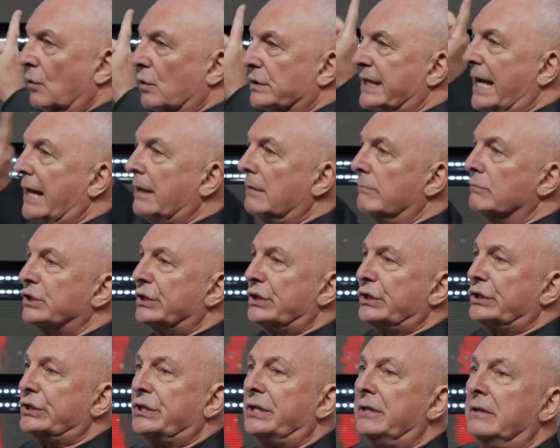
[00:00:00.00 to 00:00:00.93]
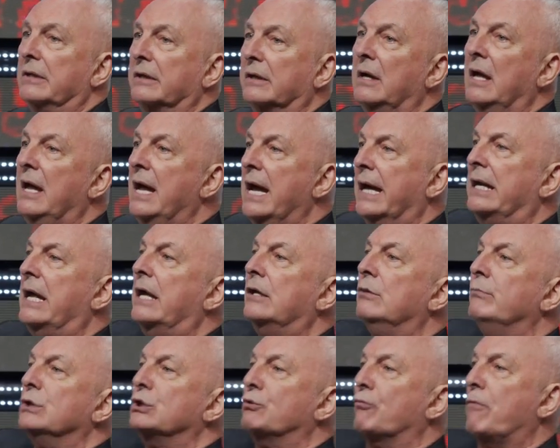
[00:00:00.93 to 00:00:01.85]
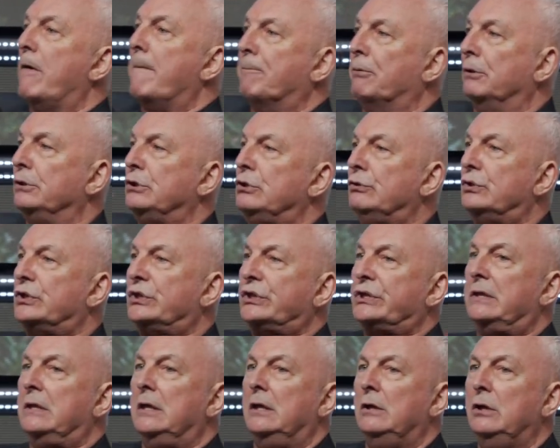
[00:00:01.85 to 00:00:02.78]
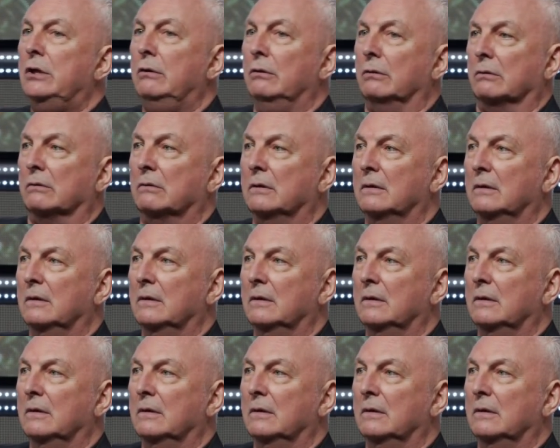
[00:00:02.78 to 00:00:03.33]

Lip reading: Because Adam's a sinner, and Adam has reproduced sin in you.